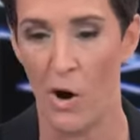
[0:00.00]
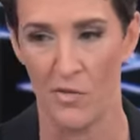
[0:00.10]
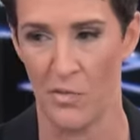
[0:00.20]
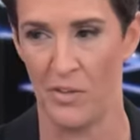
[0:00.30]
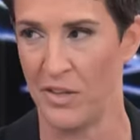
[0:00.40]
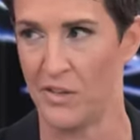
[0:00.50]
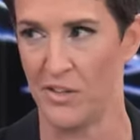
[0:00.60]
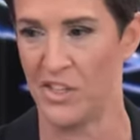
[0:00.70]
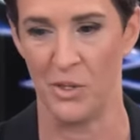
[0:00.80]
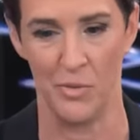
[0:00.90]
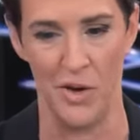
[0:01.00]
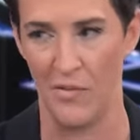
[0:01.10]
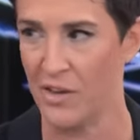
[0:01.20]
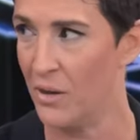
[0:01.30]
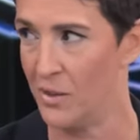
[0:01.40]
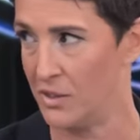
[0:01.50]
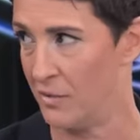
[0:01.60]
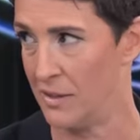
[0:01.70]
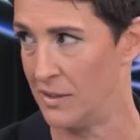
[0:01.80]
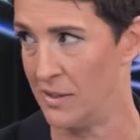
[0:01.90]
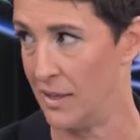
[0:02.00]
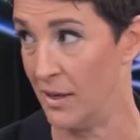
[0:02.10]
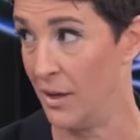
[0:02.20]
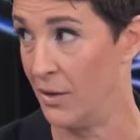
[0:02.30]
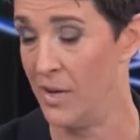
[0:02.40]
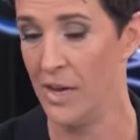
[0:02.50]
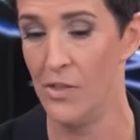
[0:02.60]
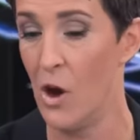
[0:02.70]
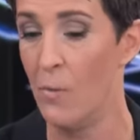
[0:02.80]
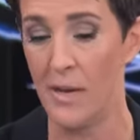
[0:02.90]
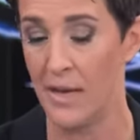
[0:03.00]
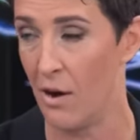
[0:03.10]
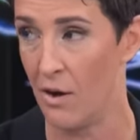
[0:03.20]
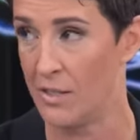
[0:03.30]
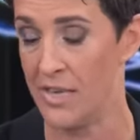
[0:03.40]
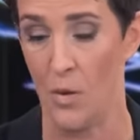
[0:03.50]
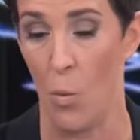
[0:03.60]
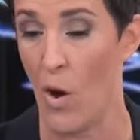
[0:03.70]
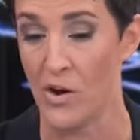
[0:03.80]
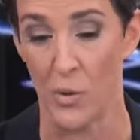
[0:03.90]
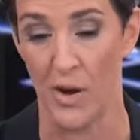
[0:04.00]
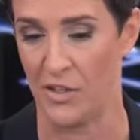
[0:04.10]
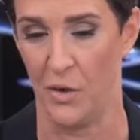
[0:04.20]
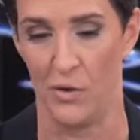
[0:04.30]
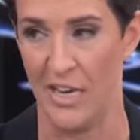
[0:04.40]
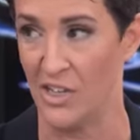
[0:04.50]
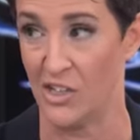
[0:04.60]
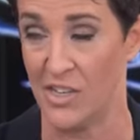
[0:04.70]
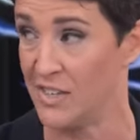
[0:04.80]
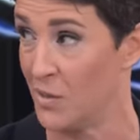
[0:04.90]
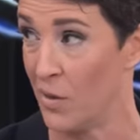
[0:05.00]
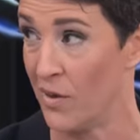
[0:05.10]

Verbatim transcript: part of your political system, you never know which direction it's going to go. Yeah. Nobody can harness it in one direction only. It just doesn't